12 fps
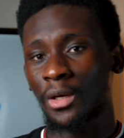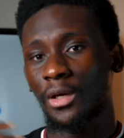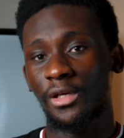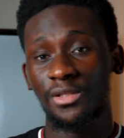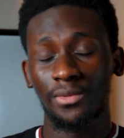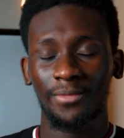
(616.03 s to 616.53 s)

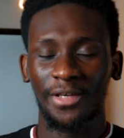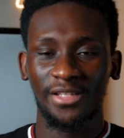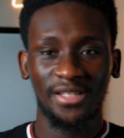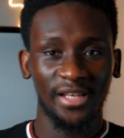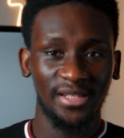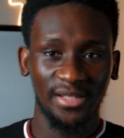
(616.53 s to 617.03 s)
It
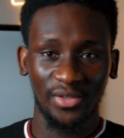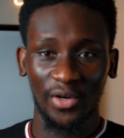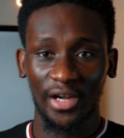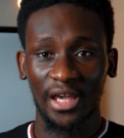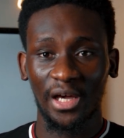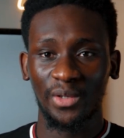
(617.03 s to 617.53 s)
takes into
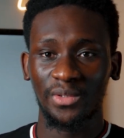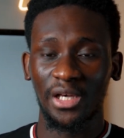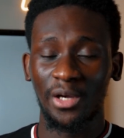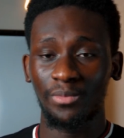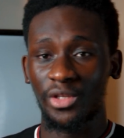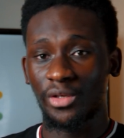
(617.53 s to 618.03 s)
account
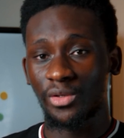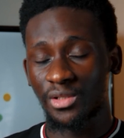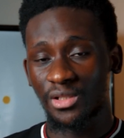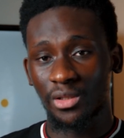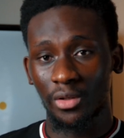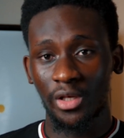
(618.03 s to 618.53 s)
the
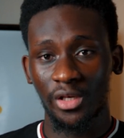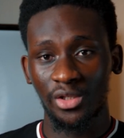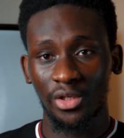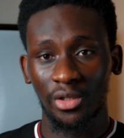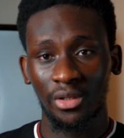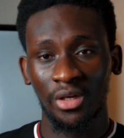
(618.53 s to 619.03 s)
user's
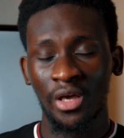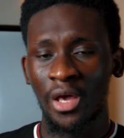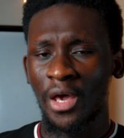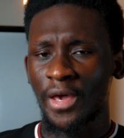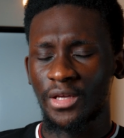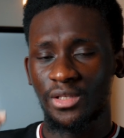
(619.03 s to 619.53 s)
location.
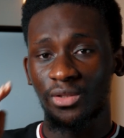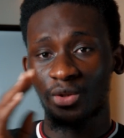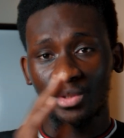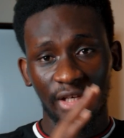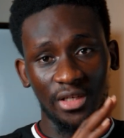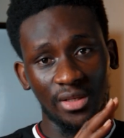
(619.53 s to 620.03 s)
It also
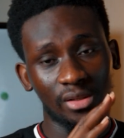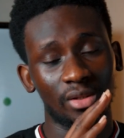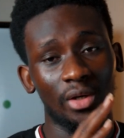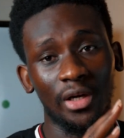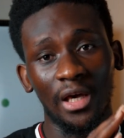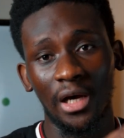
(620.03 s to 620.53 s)
takes
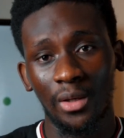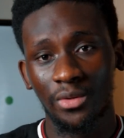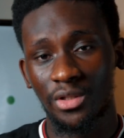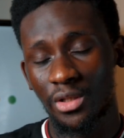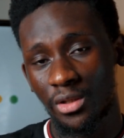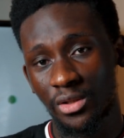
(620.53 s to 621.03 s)
into
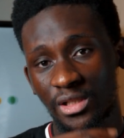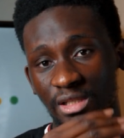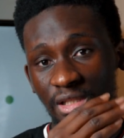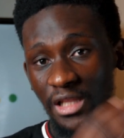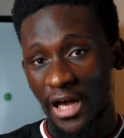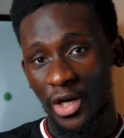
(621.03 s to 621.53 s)
account the
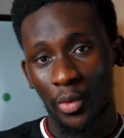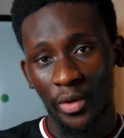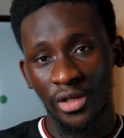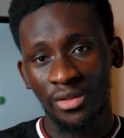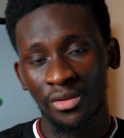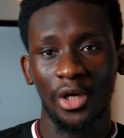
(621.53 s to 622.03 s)
user's
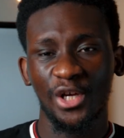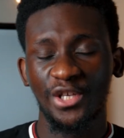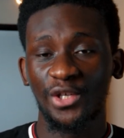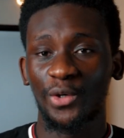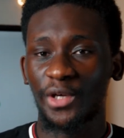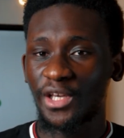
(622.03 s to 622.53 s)
language.
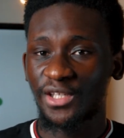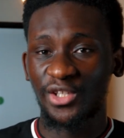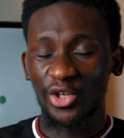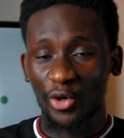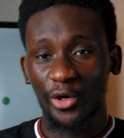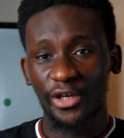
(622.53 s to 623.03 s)
So it's
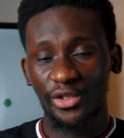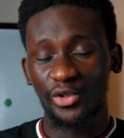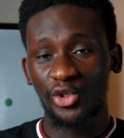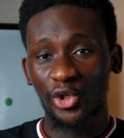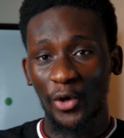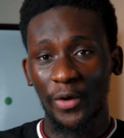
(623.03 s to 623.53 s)
not going to
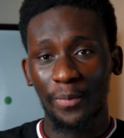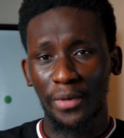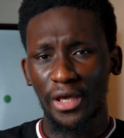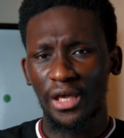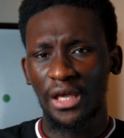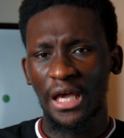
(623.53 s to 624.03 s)
show
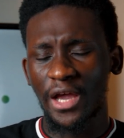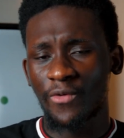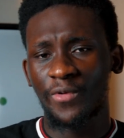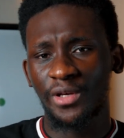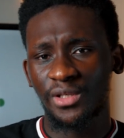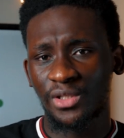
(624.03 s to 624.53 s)
me a
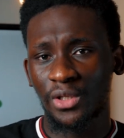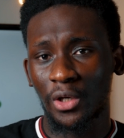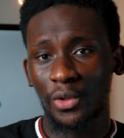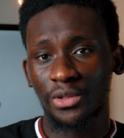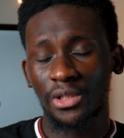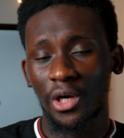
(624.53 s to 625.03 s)

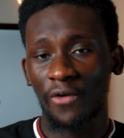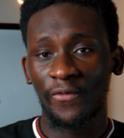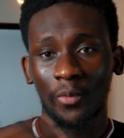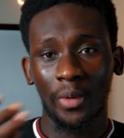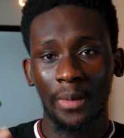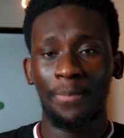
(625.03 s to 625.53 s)
result of a
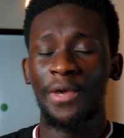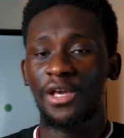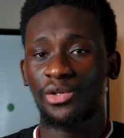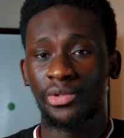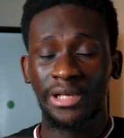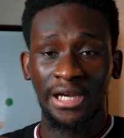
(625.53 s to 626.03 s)
web
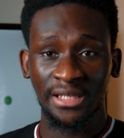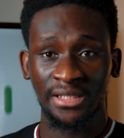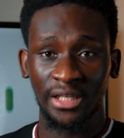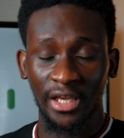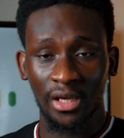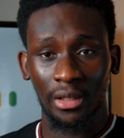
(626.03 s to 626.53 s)
page that is in
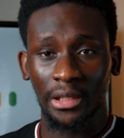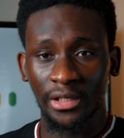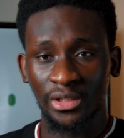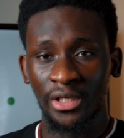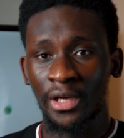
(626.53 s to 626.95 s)
English